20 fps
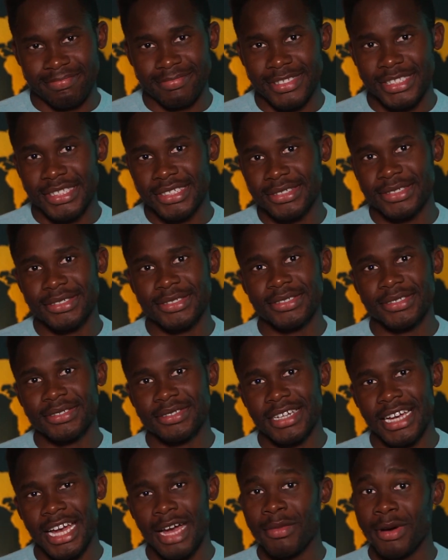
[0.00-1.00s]

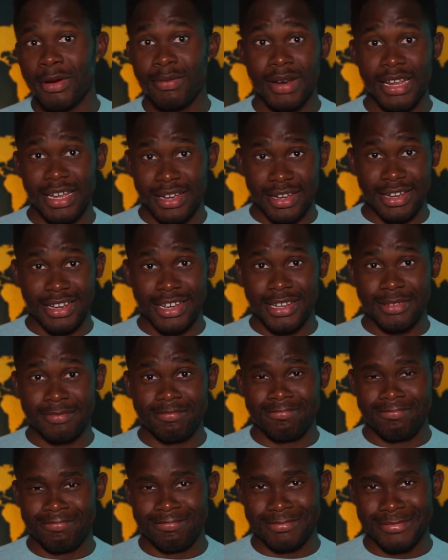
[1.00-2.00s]
So I'm a black guy,
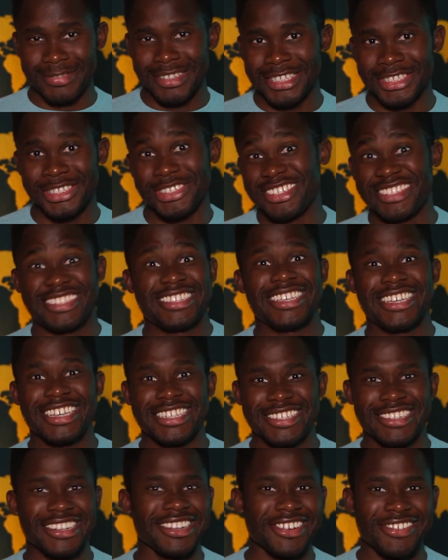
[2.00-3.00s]
just in
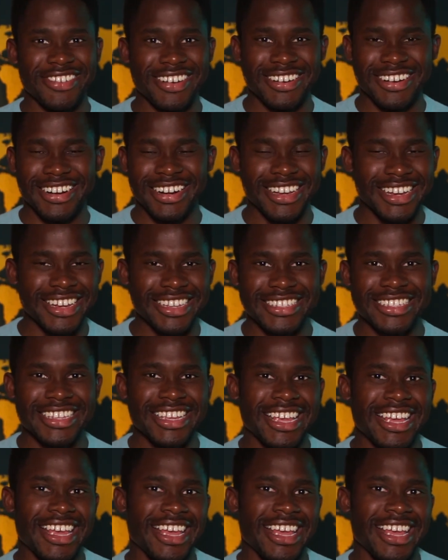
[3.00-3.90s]
case you didn't recognize.